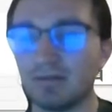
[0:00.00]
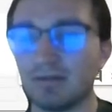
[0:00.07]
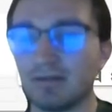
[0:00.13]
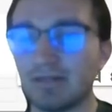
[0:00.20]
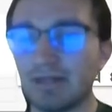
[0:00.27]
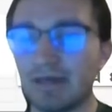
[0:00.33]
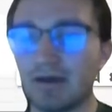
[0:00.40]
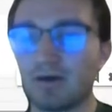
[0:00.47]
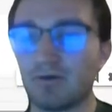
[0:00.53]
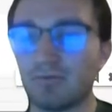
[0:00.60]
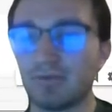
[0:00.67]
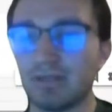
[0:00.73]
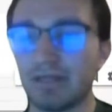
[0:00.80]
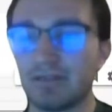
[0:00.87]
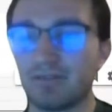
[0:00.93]
Now
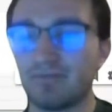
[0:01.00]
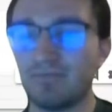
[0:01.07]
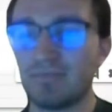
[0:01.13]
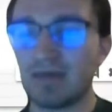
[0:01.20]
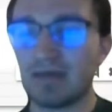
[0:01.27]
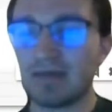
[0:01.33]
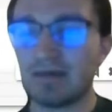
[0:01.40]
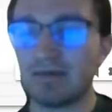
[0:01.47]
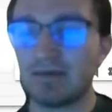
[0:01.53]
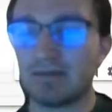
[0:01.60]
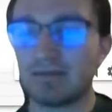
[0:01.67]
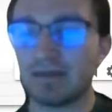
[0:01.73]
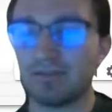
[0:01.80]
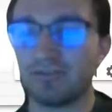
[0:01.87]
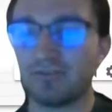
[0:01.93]
let's make
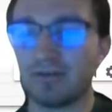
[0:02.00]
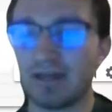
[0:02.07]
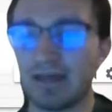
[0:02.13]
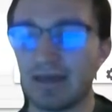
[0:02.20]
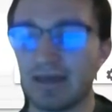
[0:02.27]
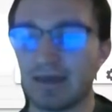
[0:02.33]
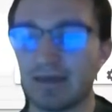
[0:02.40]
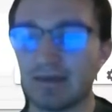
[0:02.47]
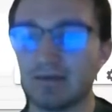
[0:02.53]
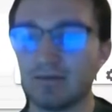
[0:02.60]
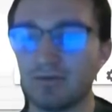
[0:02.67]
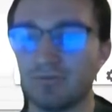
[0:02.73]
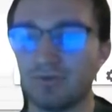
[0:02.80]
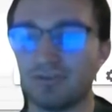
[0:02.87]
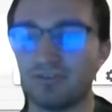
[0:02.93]
tensor A,
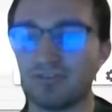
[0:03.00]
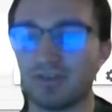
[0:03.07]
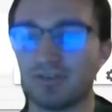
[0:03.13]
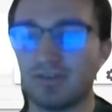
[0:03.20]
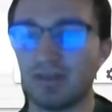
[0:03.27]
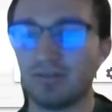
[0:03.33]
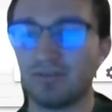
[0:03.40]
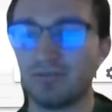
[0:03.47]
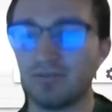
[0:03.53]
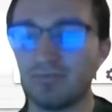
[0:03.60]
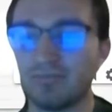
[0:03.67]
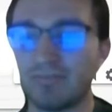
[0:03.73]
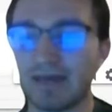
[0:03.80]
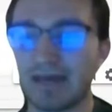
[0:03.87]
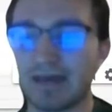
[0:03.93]
which is a tensor
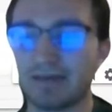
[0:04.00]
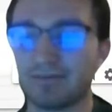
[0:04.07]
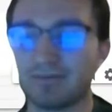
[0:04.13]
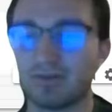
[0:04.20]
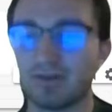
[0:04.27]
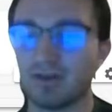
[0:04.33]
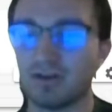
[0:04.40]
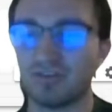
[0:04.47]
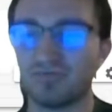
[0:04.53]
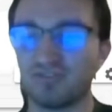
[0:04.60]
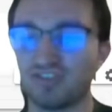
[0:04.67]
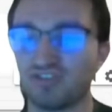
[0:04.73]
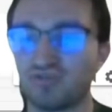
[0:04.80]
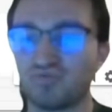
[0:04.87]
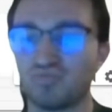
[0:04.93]
mask of
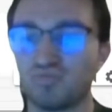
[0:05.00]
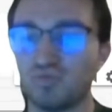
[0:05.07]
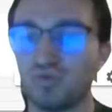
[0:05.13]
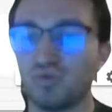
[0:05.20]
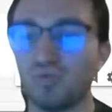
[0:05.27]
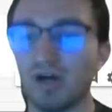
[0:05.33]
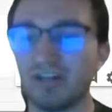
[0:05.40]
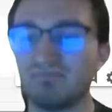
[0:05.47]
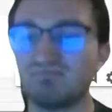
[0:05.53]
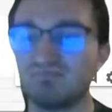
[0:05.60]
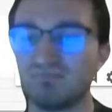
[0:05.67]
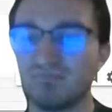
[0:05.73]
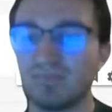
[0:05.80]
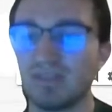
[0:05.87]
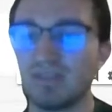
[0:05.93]
just 1.
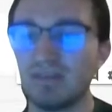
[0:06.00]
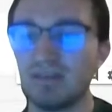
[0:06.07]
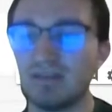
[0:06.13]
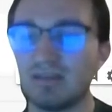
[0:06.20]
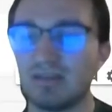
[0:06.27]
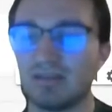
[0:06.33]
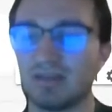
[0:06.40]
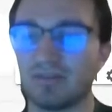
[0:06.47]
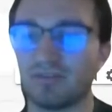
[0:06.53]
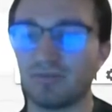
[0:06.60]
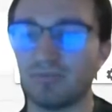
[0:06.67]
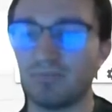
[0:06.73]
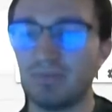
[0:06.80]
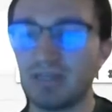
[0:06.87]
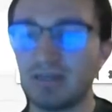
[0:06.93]
And
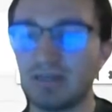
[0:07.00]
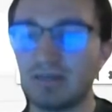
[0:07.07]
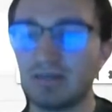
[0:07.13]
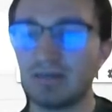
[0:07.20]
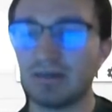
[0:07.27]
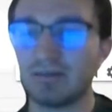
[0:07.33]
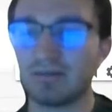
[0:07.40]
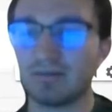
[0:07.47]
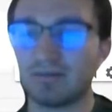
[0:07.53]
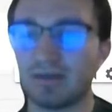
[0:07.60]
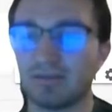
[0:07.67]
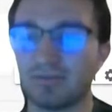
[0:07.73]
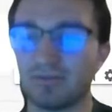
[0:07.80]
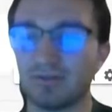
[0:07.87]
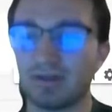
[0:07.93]
tensor B is a
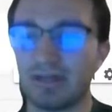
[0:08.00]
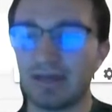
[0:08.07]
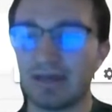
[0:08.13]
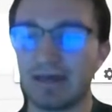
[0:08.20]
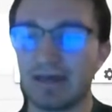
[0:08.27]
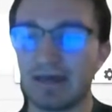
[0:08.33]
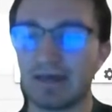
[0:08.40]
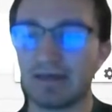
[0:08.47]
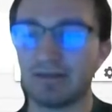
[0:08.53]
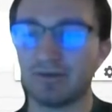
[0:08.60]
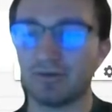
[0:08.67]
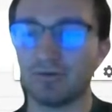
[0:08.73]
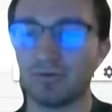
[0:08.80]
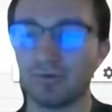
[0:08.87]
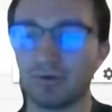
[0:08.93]
tensor
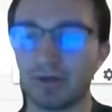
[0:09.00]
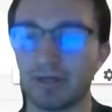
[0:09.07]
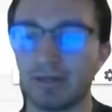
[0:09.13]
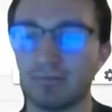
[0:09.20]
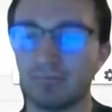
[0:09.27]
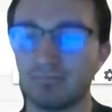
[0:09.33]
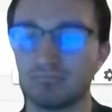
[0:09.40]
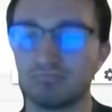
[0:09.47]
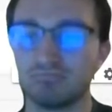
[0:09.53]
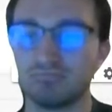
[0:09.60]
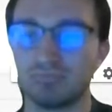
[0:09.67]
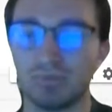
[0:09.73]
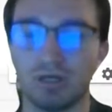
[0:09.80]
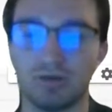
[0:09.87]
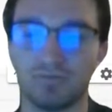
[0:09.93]
category
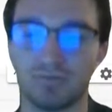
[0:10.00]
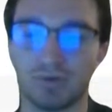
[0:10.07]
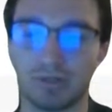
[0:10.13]
of 1.